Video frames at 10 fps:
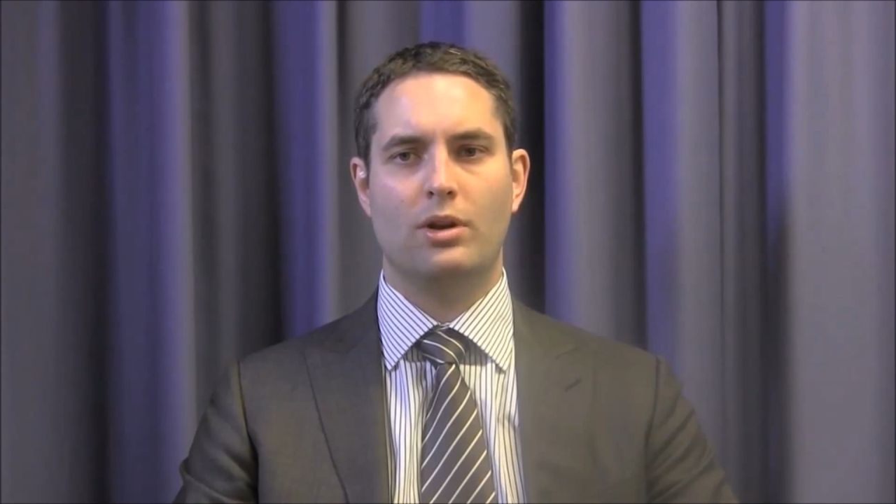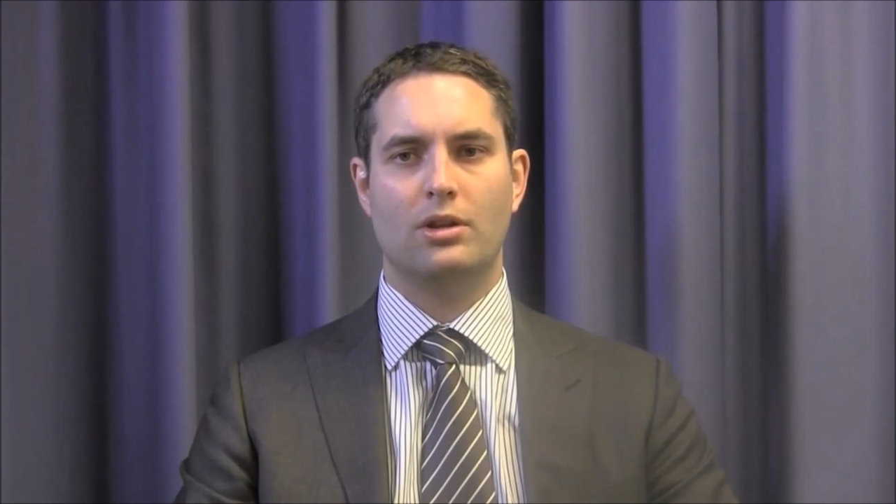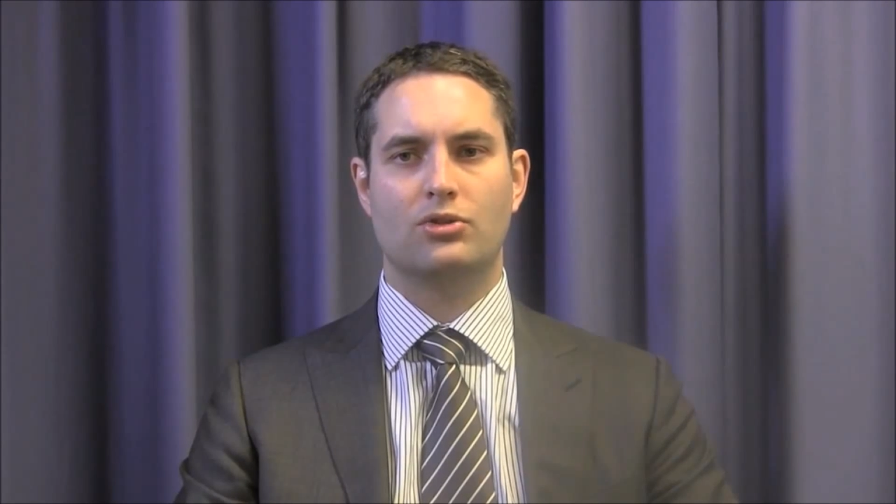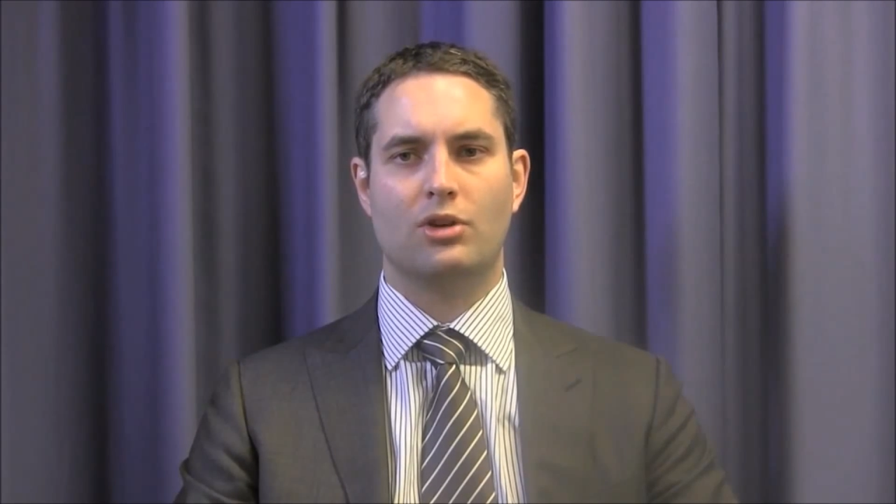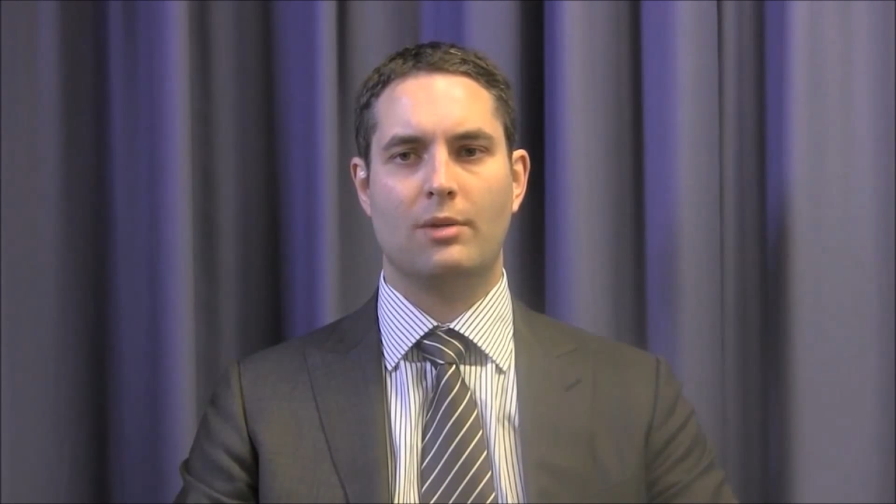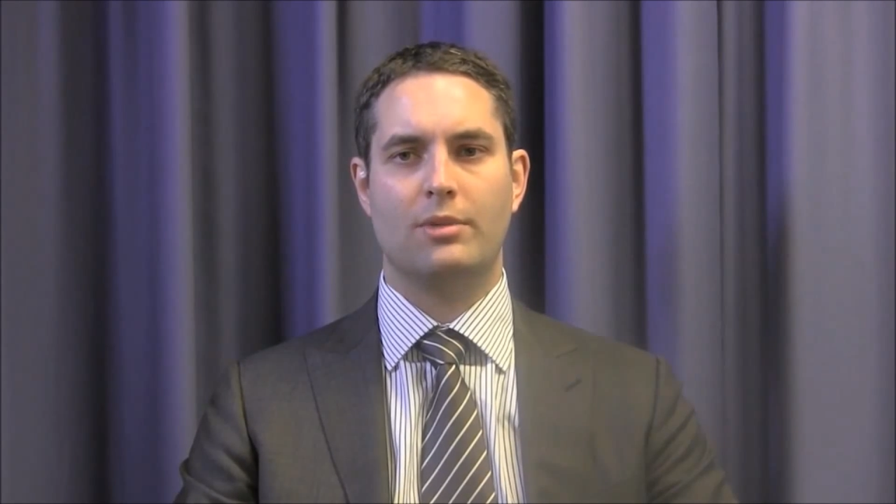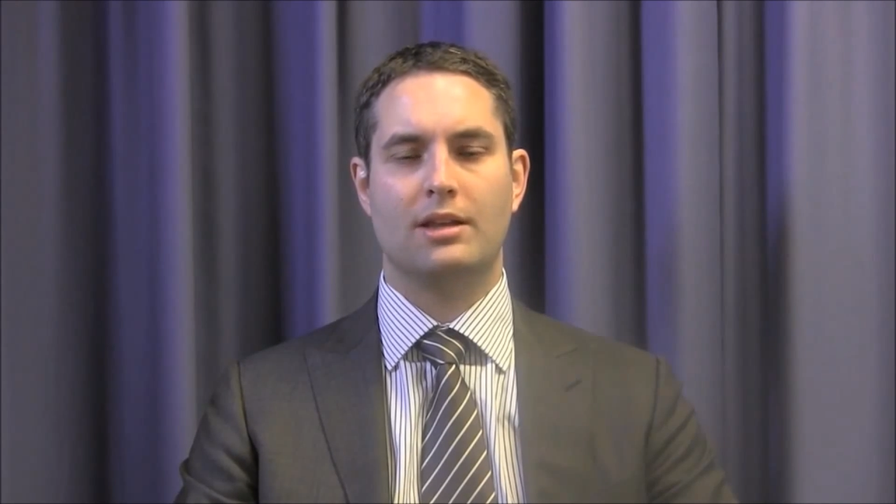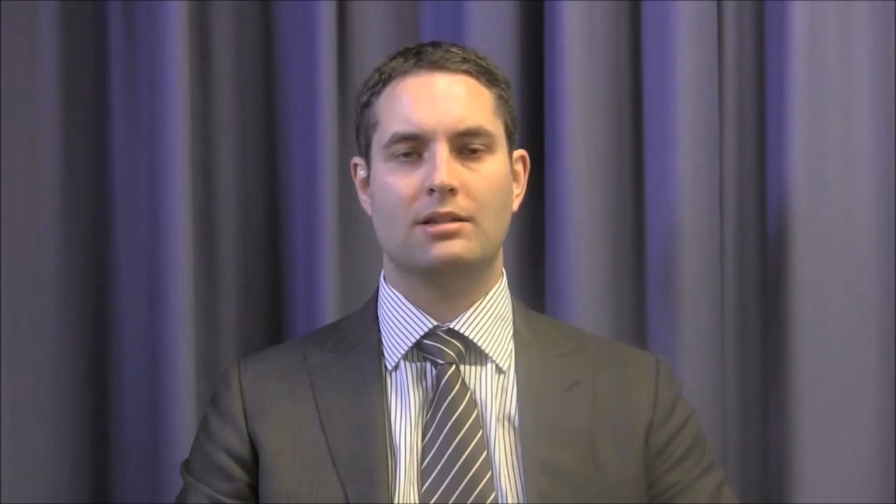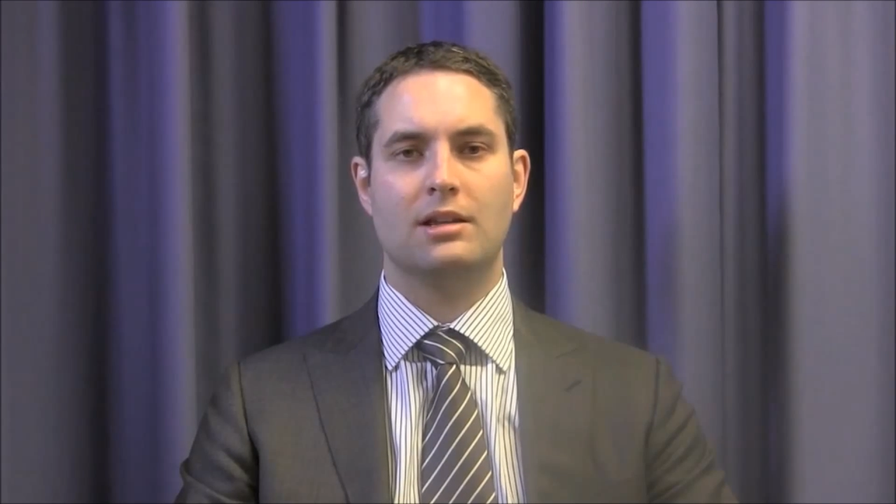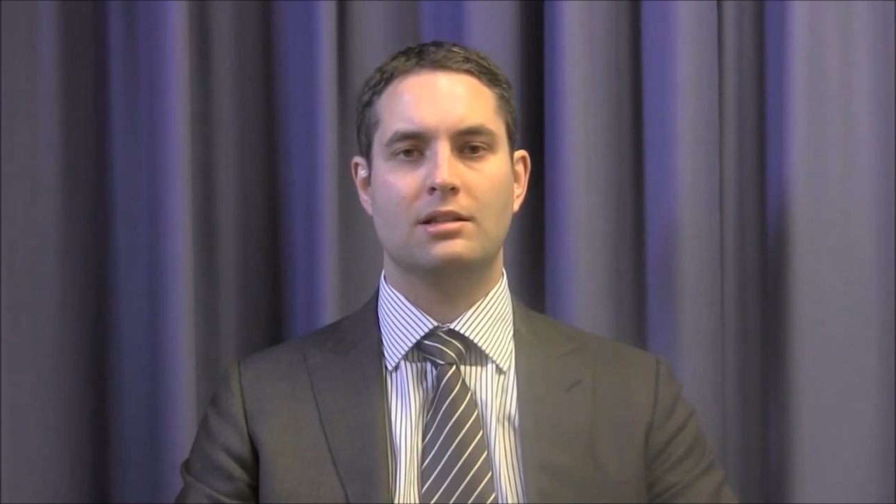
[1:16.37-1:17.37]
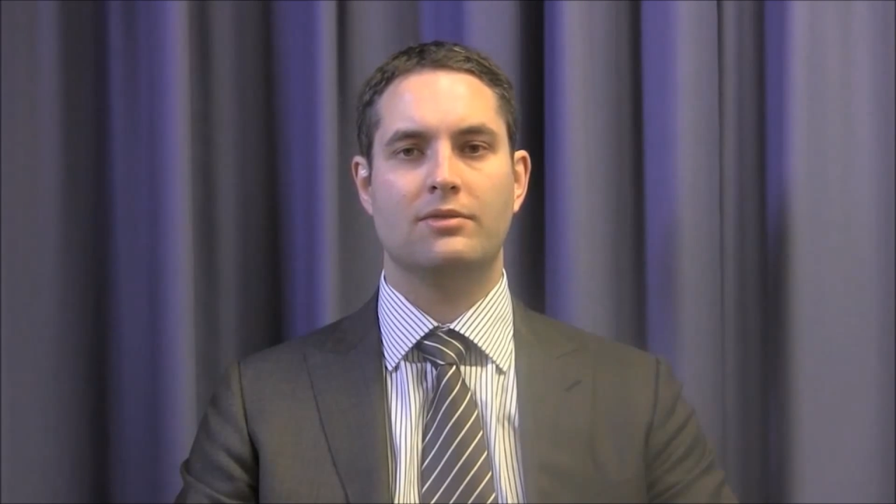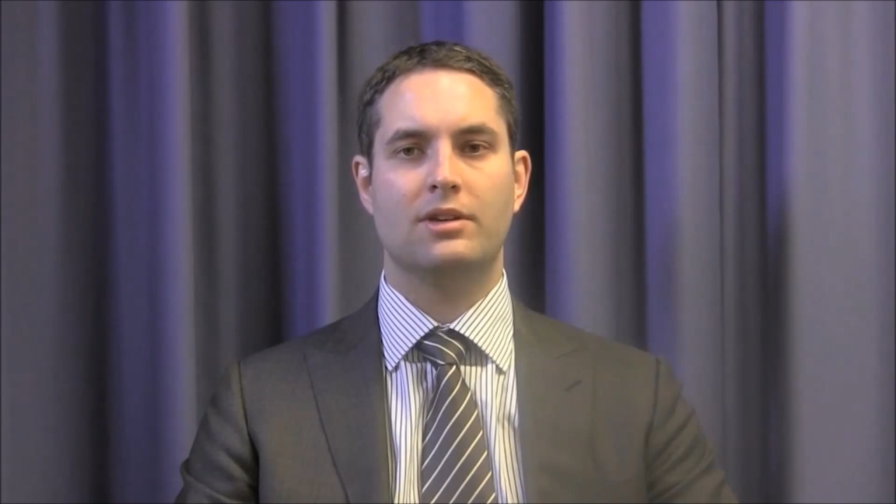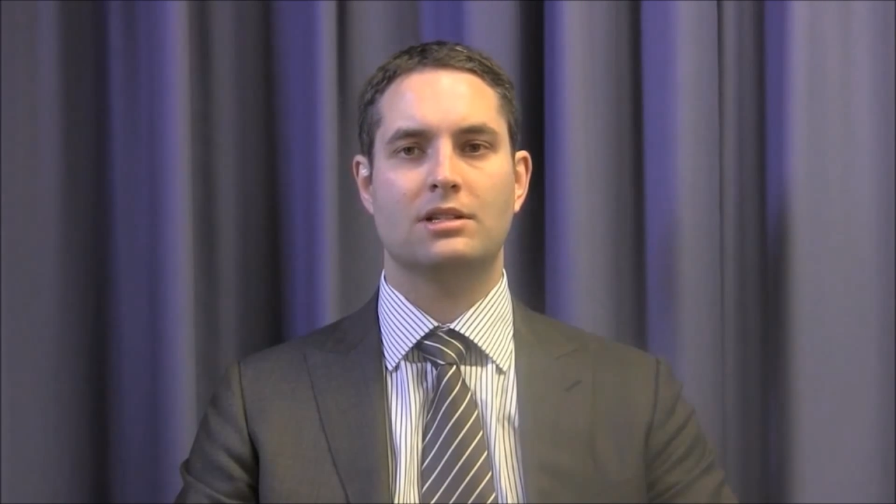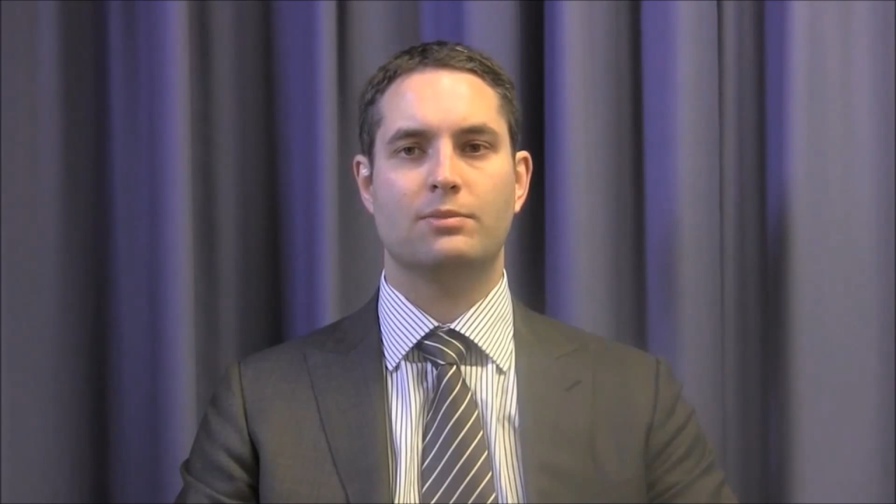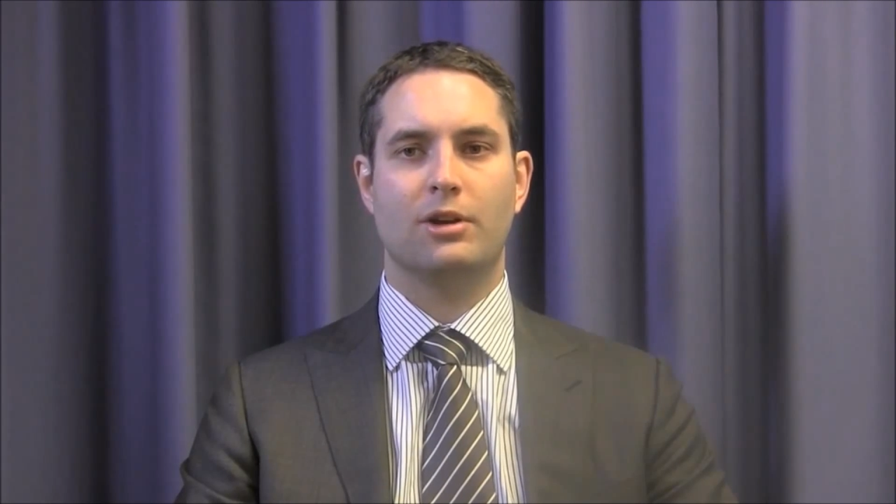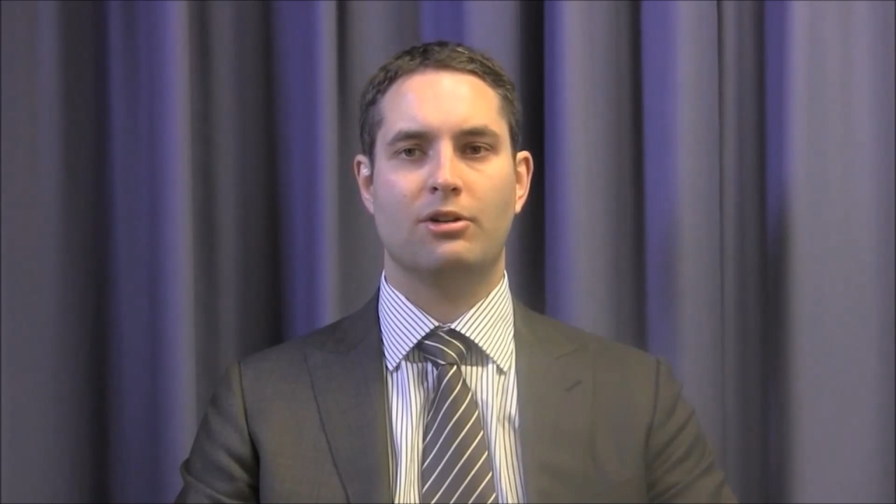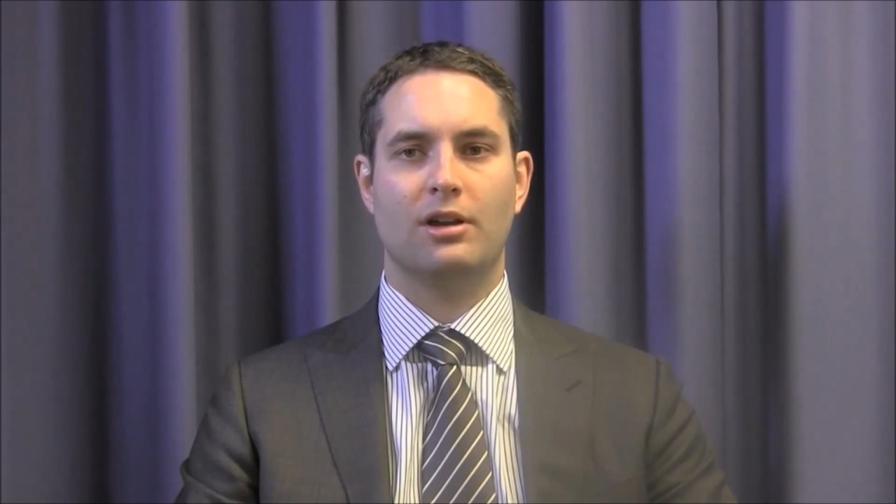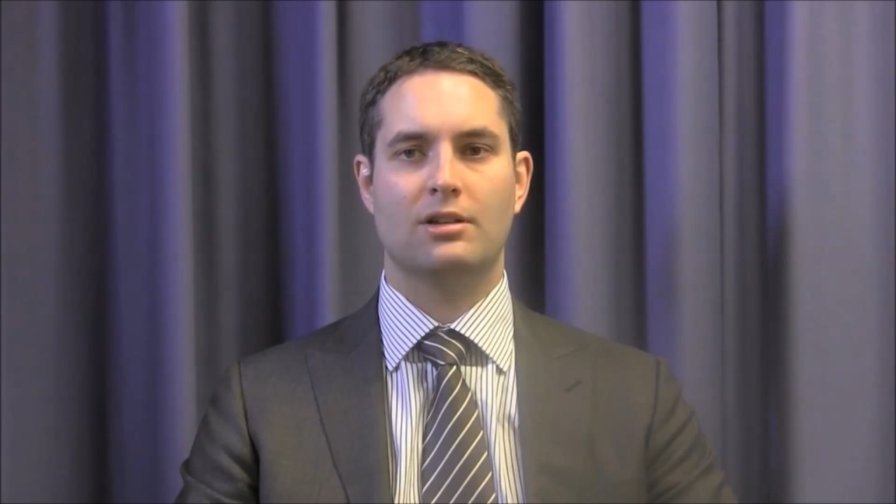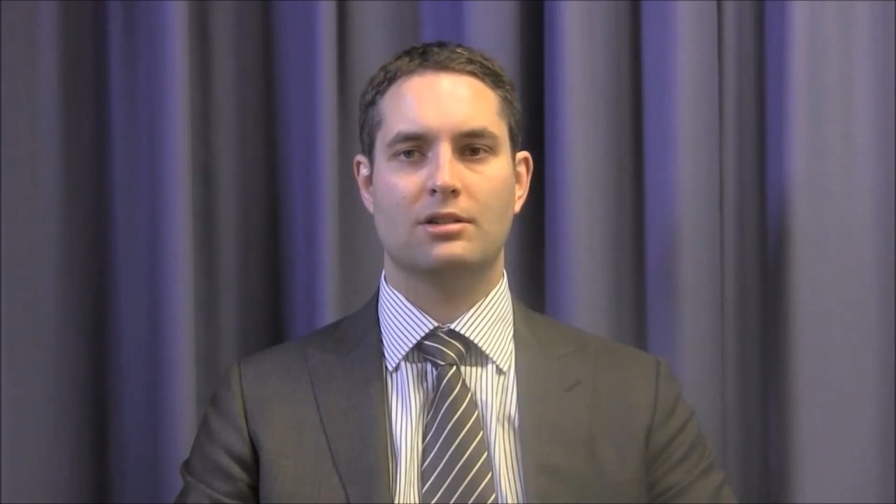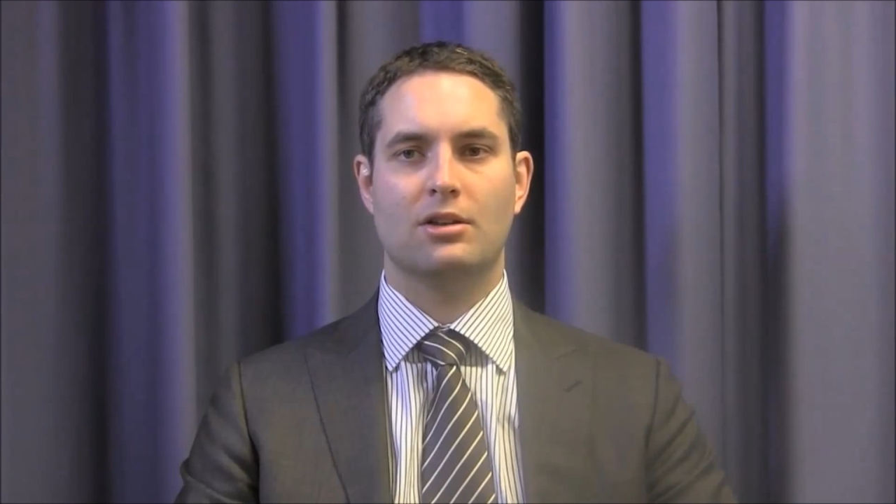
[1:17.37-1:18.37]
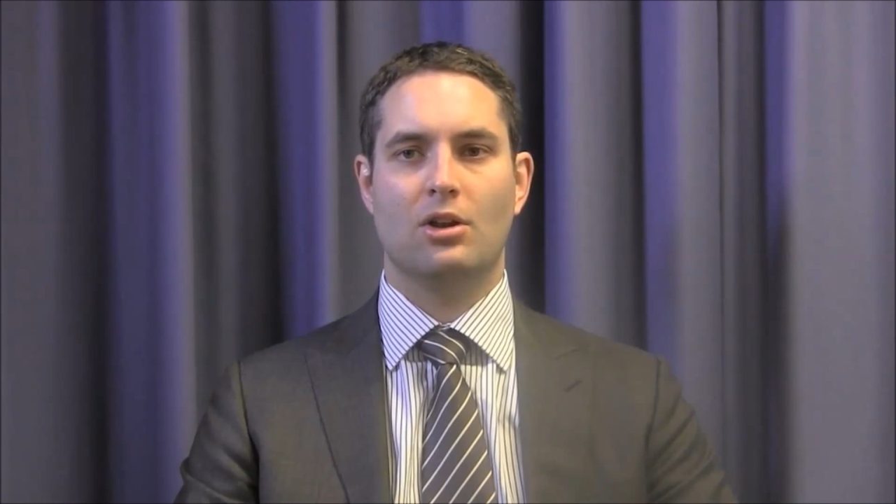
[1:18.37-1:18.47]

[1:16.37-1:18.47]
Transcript: describe the extensive experience